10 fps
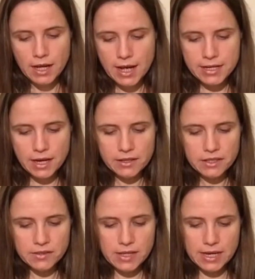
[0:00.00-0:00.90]
And the
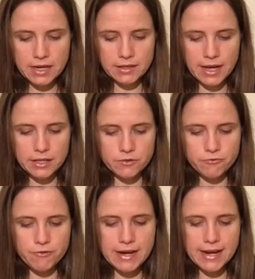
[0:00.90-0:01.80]
other thing that
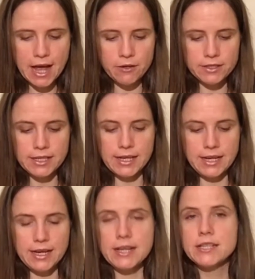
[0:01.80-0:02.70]
read out
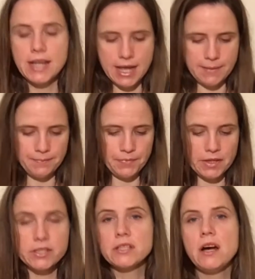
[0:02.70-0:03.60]
is
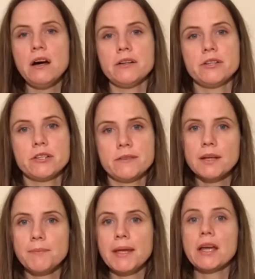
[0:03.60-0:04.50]
starch,
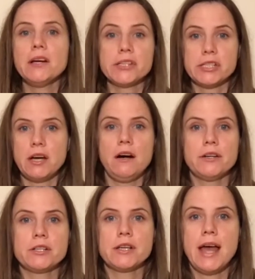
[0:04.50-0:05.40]
because
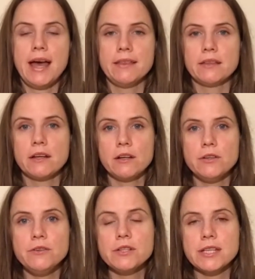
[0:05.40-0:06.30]
starch and
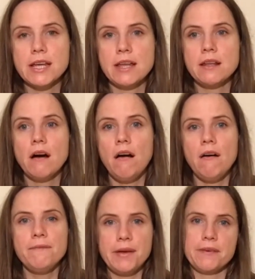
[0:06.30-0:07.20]
gluten
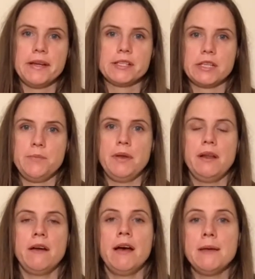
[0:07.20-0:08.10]
are very
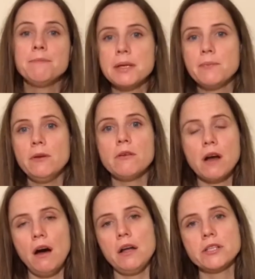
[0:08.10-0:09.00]
similar, and people who
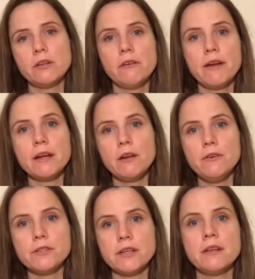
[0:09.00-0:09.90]
can't tolerate
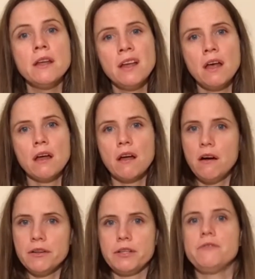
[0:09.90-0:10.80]
gluten
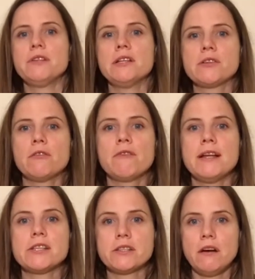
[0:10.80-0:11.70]
can't usually
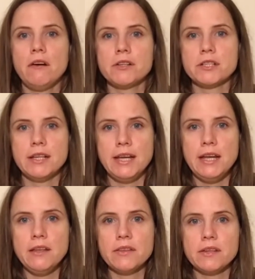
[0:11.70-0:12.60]
tolerate starch
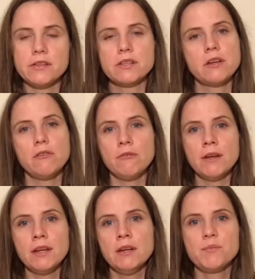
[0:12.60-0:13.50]
either. So
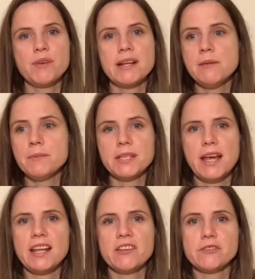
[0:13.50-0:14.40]
bread and
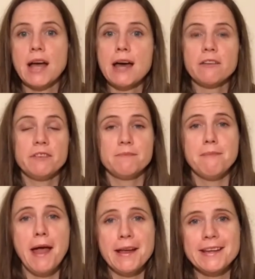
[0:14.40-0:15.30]
potatoes are out of your
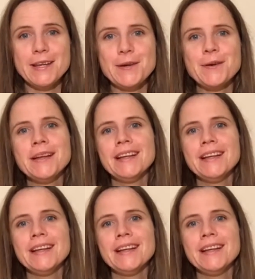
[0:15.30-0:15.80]
menu,